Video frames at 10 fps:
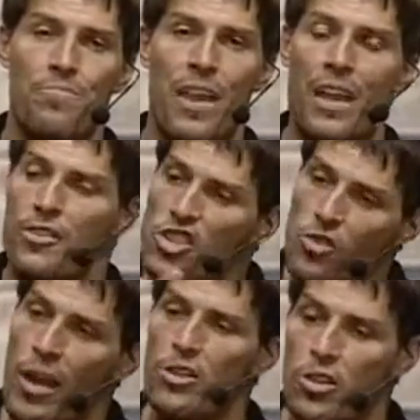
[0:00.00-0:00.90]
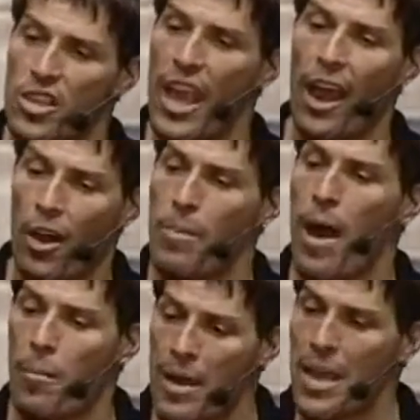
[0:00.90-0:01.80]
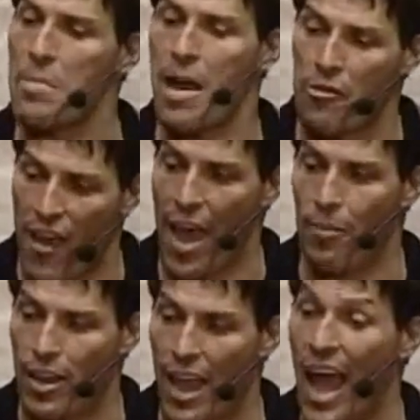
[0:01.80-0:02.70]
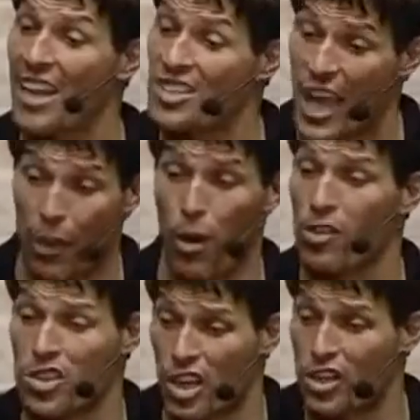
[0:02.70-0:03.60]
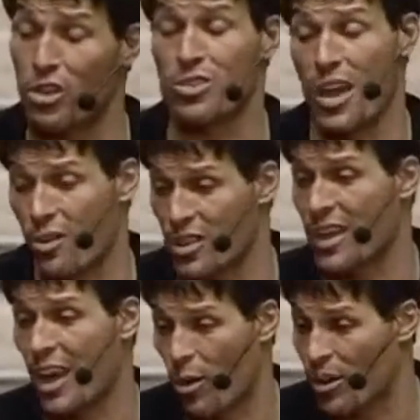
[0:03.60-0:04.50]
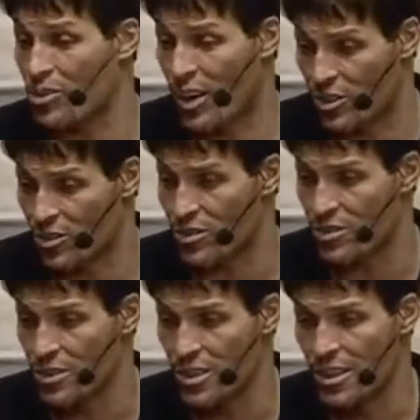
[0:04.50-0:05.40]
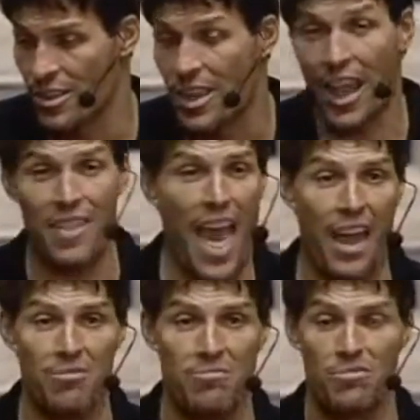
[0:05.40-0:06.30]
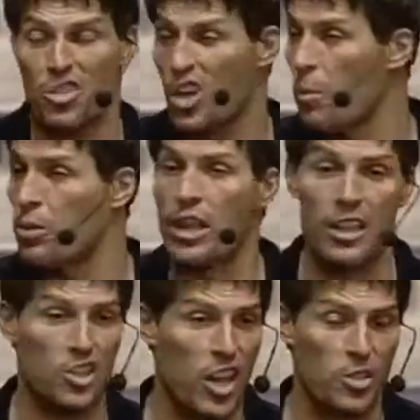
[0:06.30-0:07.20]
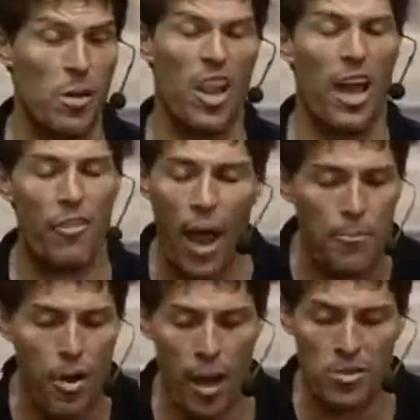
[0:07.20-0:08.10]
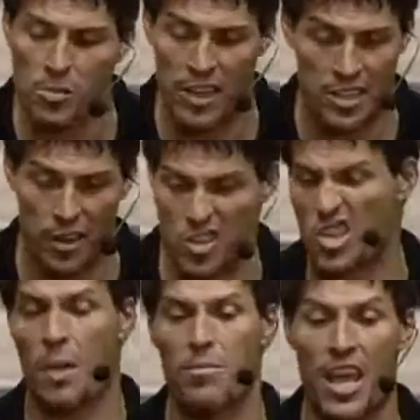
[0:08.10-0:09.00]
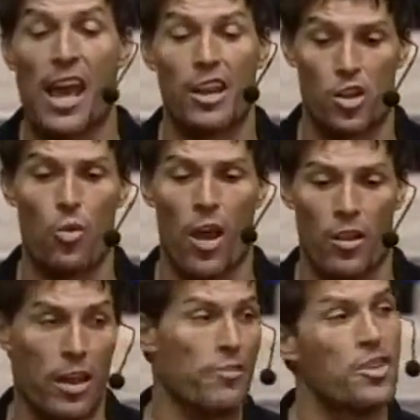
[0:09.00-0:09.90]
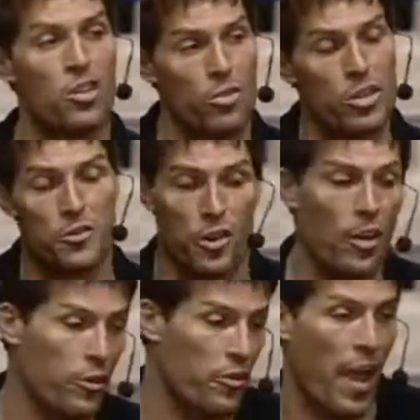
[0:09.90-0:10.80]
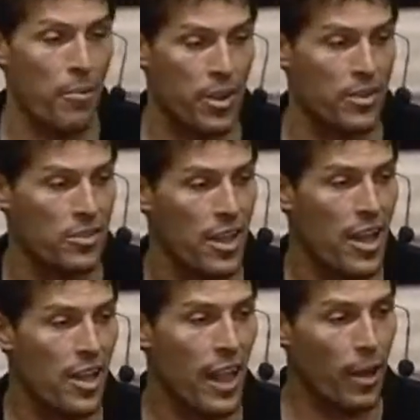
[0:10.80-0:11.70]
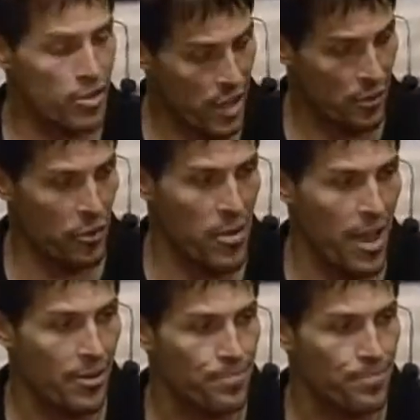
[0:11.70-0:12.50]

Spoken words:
And if strangers care about me and my family, I decided what I was going to do is I was going to care about strangers. And that completely changed my life. I promised myself someday I'd do well enough to do this for other families like was done for me.